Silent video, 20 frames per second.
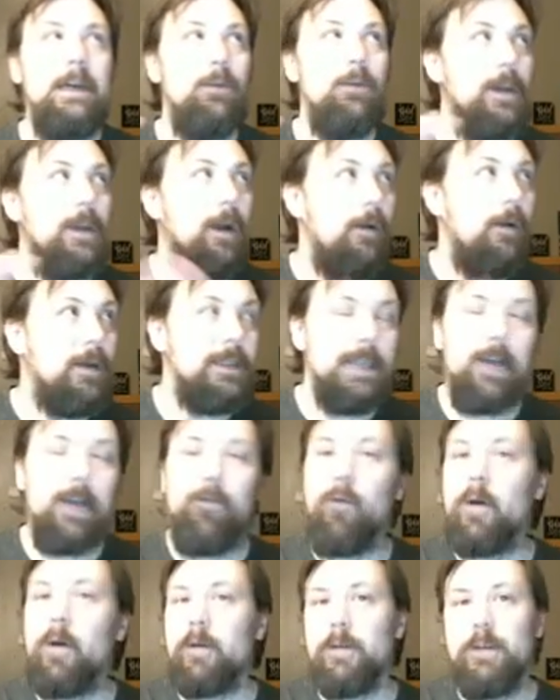We always
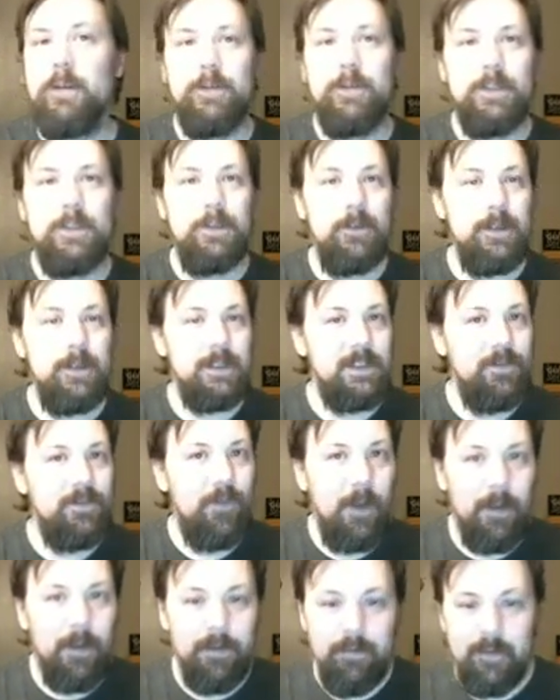have one or two students
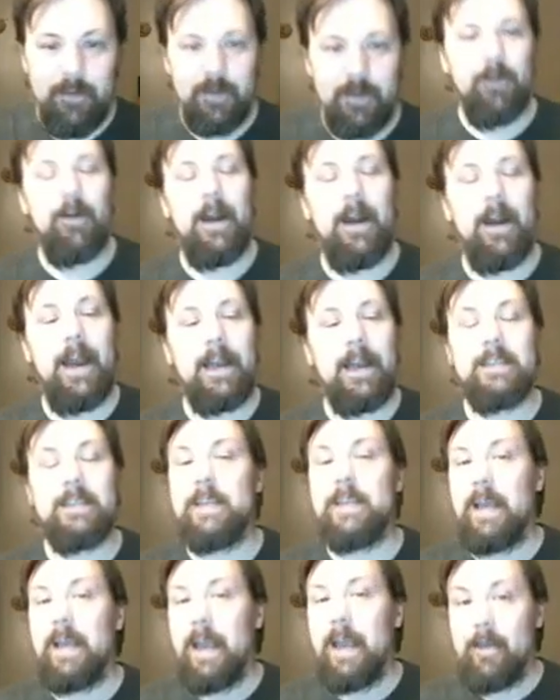fall through the
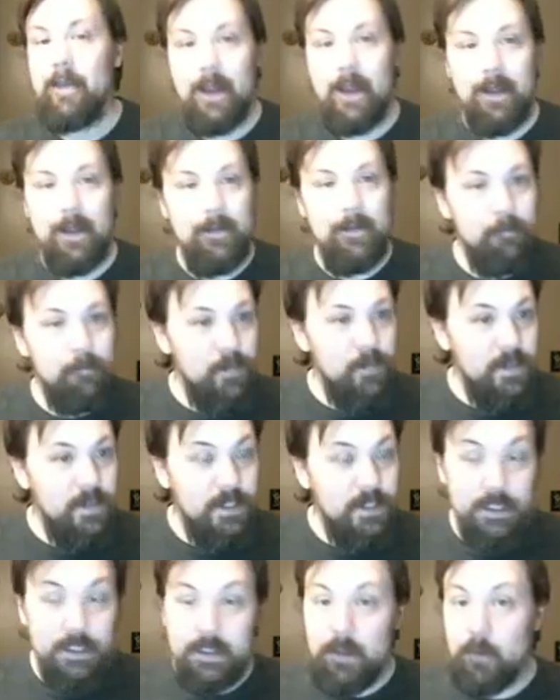cracks and they
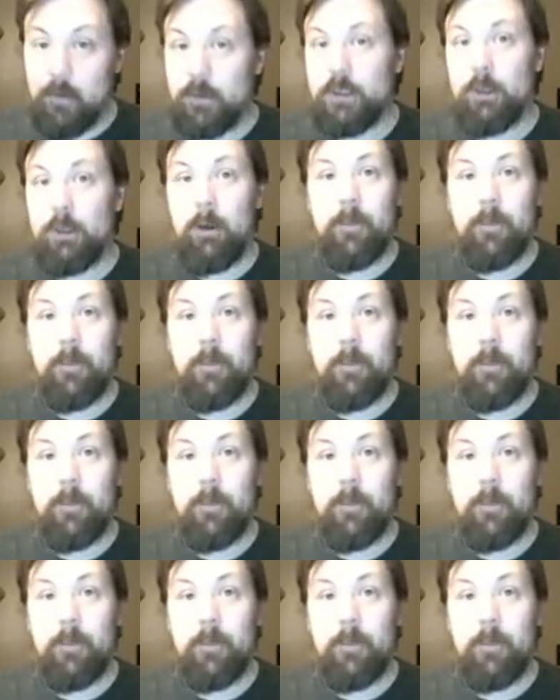just don't show